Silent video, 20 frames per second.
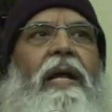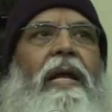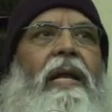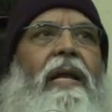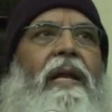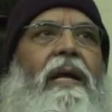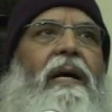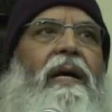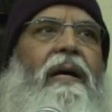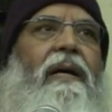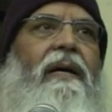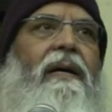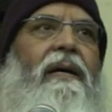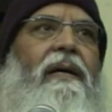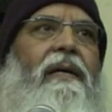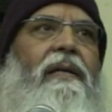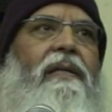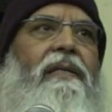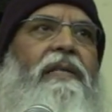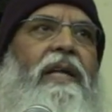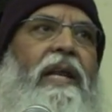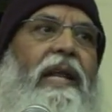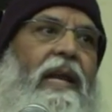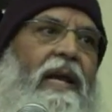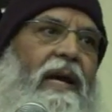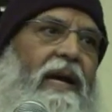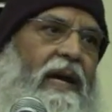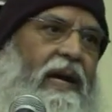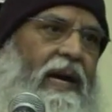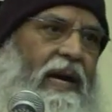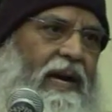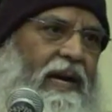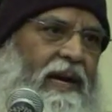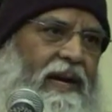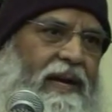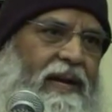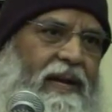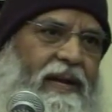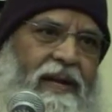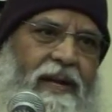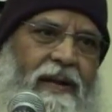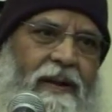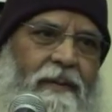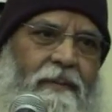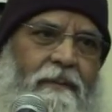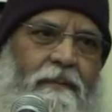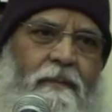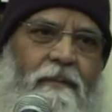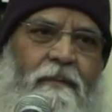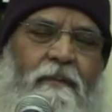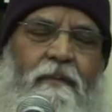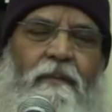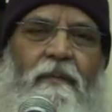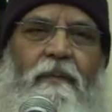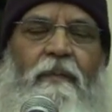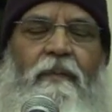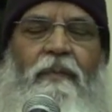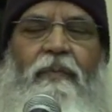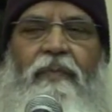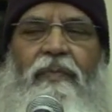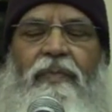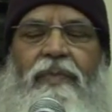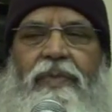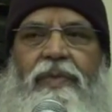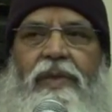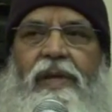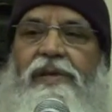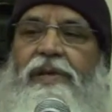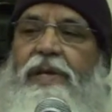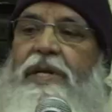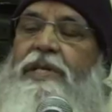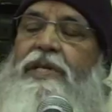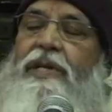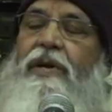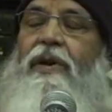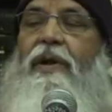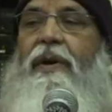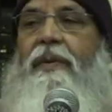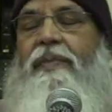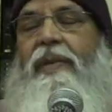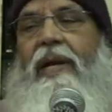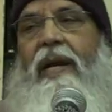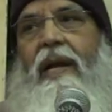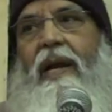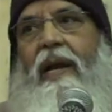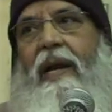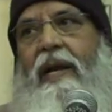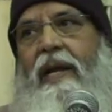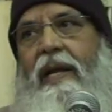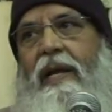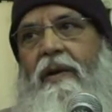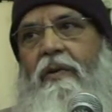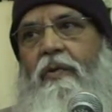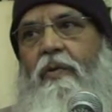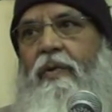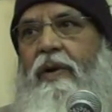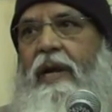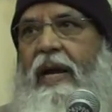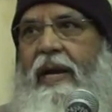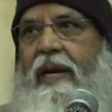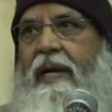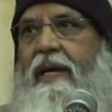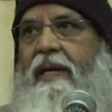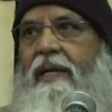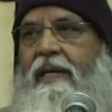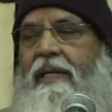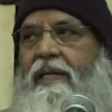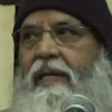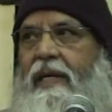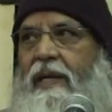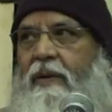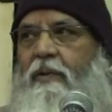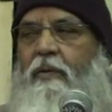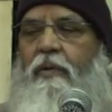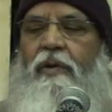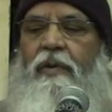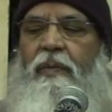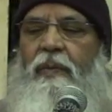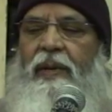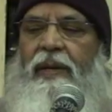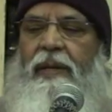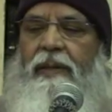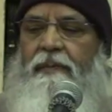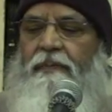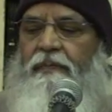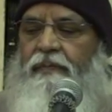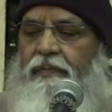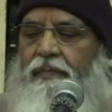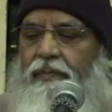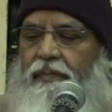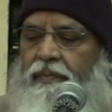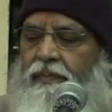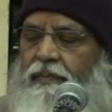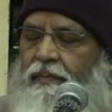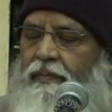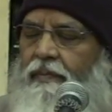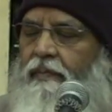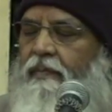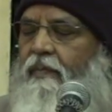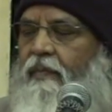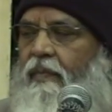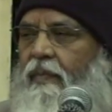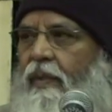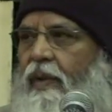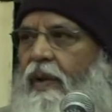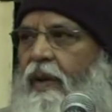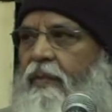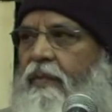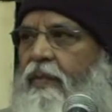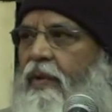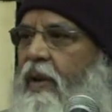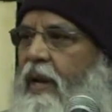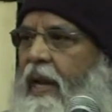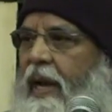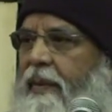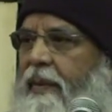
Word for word: in uh, Sri Lanka, the sister of that lady who died, she told me. We were